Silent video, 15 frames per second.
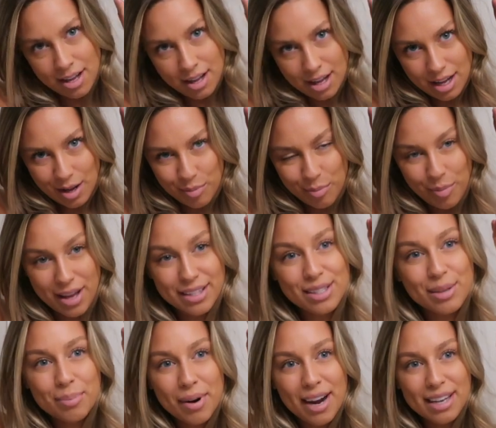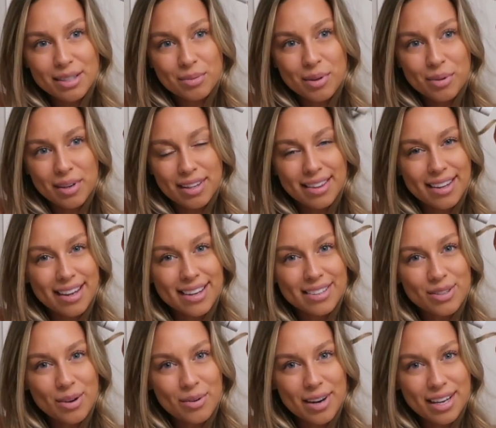Um, Ben surprised me with it,
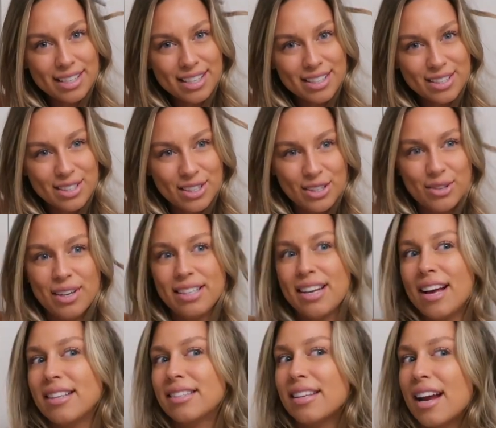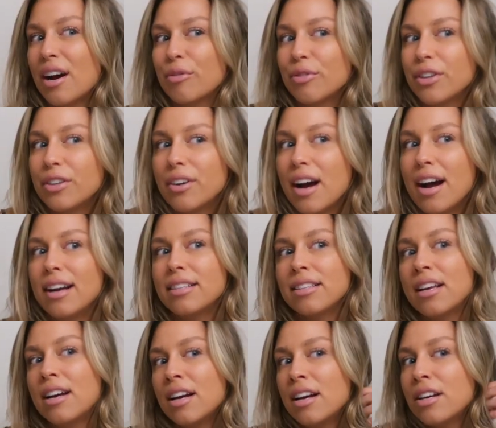so I wanted to test it out for you guys.